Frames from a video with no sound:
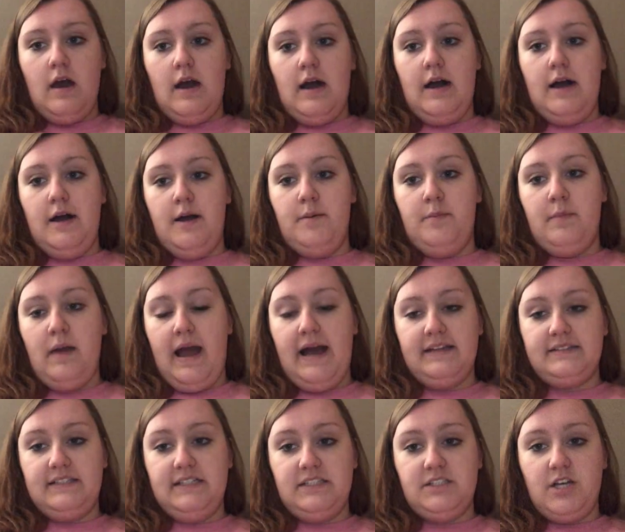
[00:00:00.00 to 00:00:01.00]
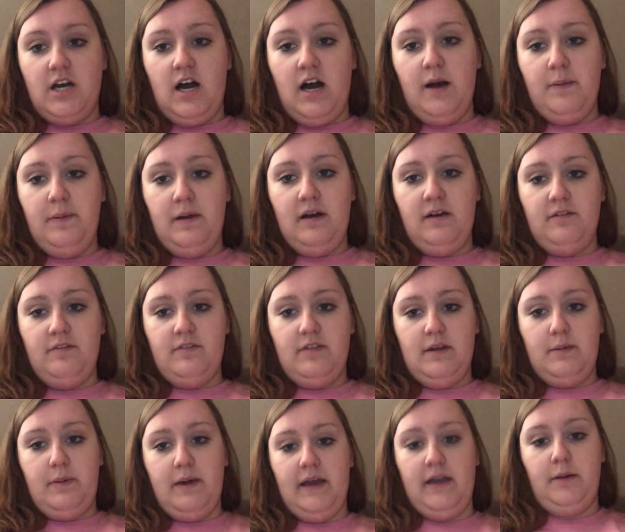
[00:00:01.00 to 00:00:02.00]
At the top of
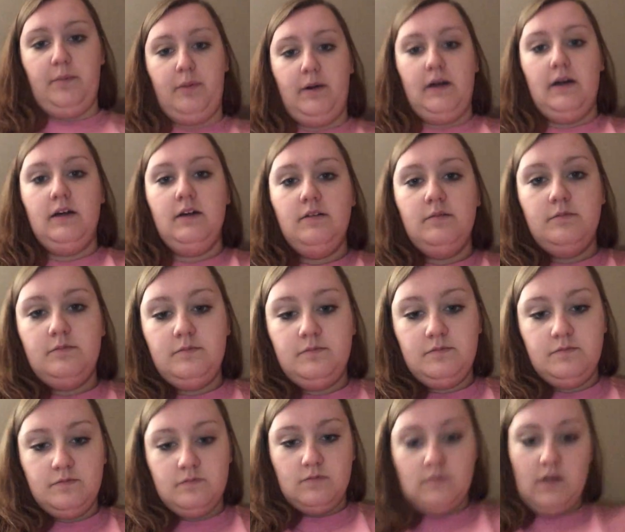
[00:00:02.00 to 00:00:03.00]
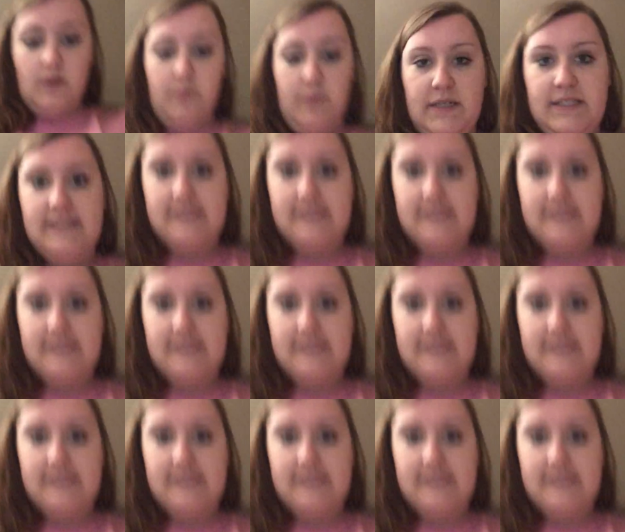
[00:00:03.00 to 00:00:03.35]
the paper, let me